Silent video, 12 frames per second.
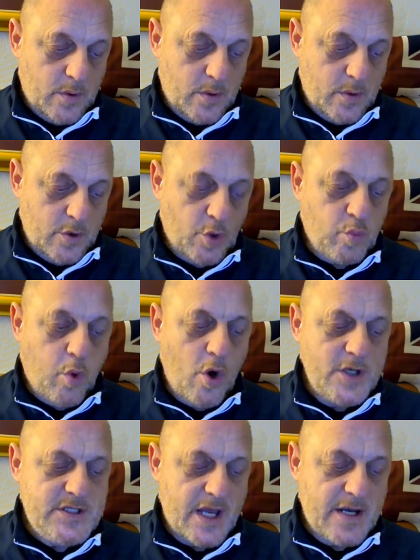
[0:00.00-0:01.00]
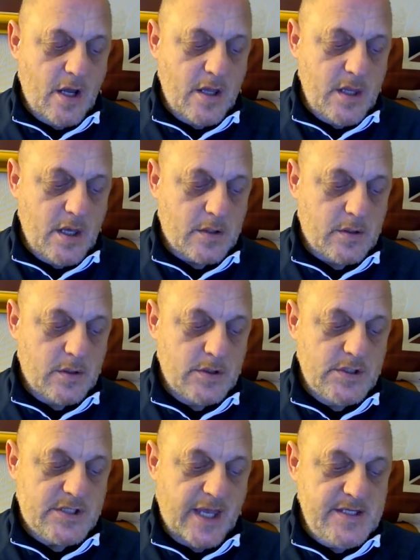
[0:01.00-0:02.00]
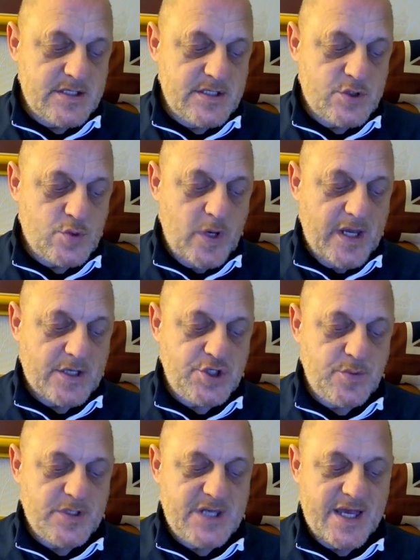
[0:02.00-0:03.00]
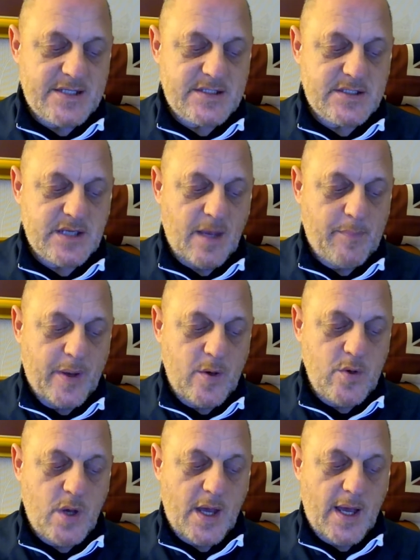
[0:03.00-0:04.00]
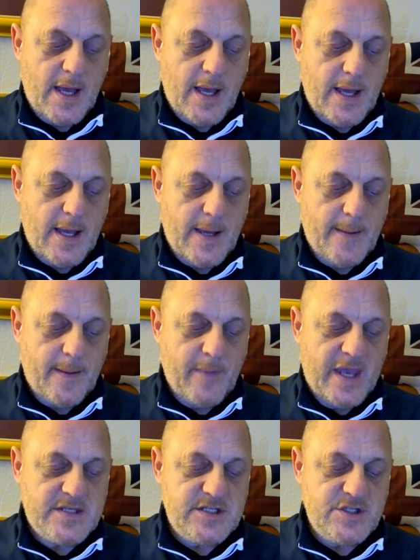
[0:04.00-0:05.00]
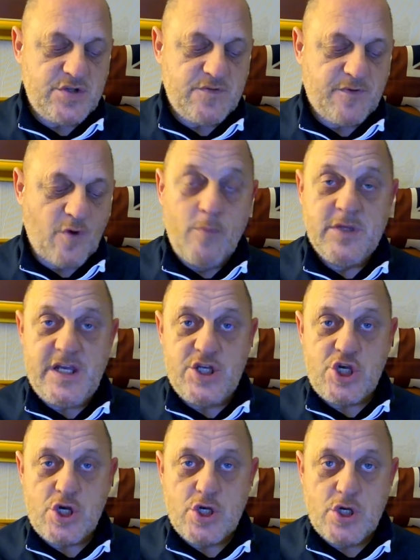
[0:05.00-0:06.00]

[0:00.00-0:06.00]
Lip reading: There was another instance where she was asked about a message from Leach,